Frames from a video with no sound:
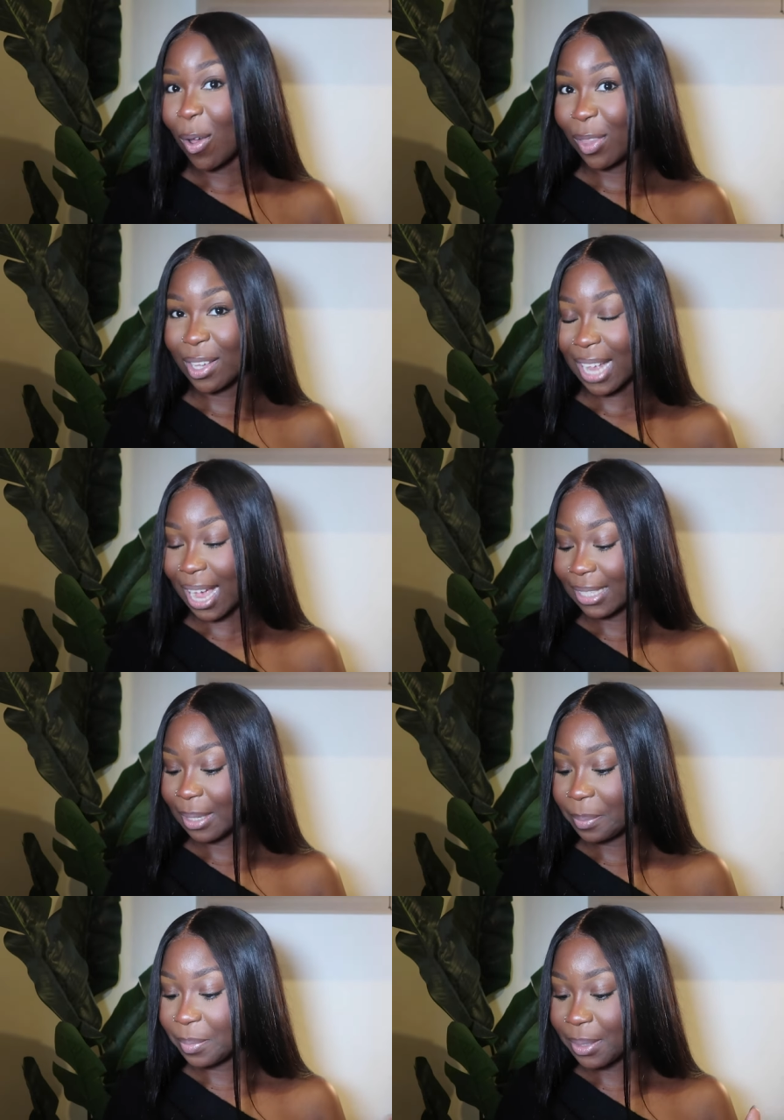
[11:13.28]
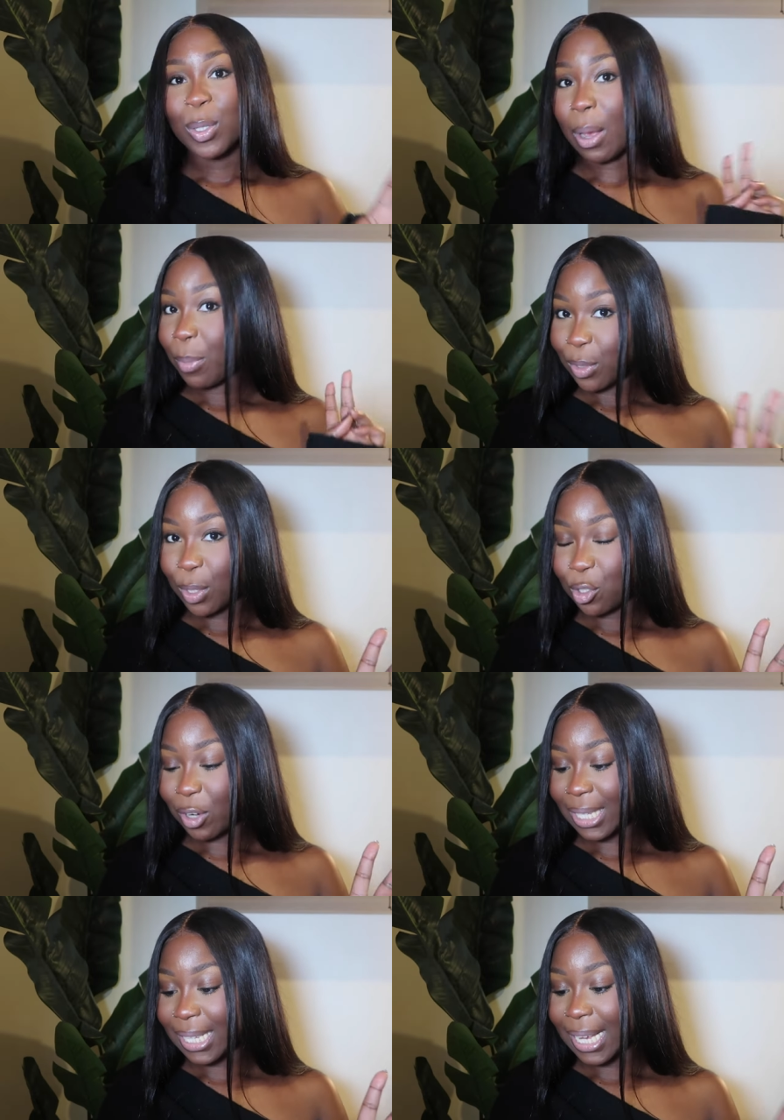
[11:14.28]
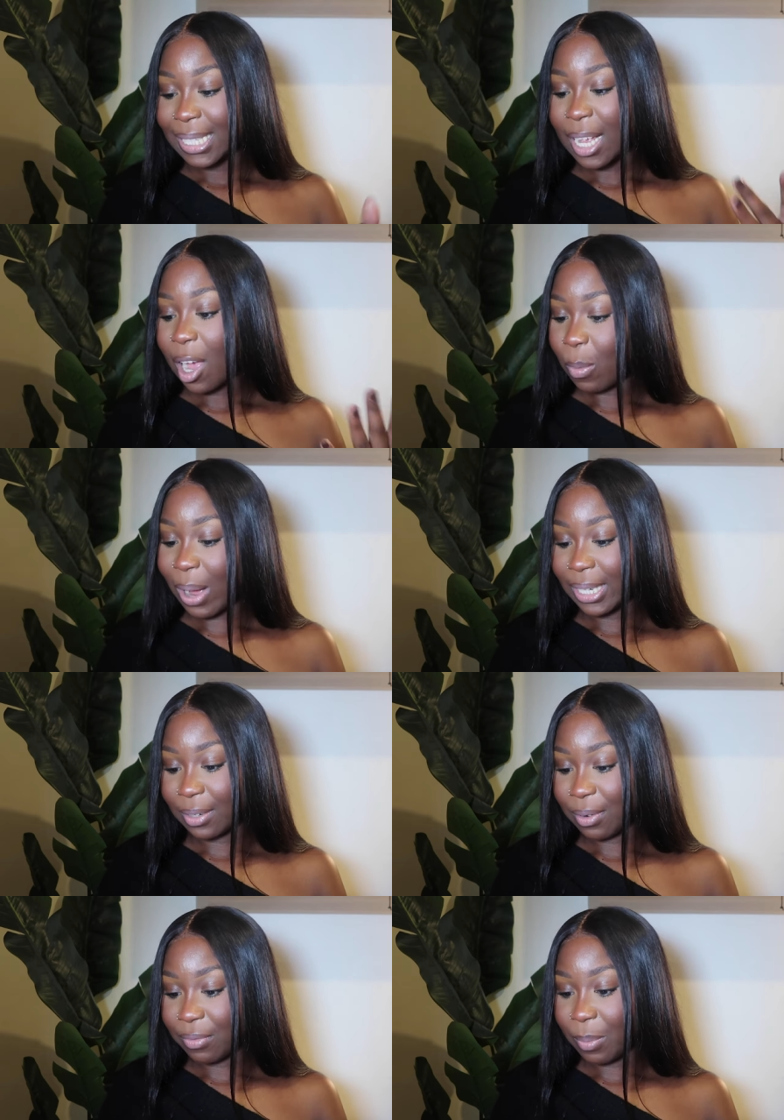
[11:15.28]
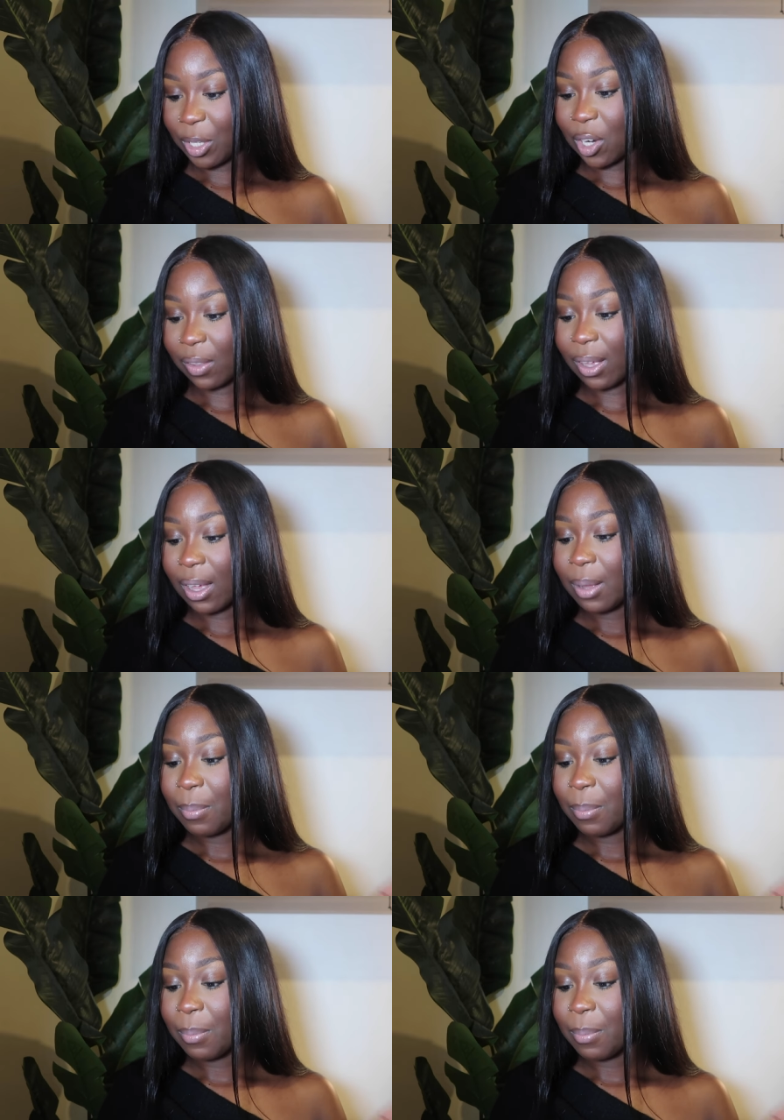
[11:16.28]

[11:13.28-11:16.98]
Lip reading: on those items. So I bought two dresses. They are quite different from each other.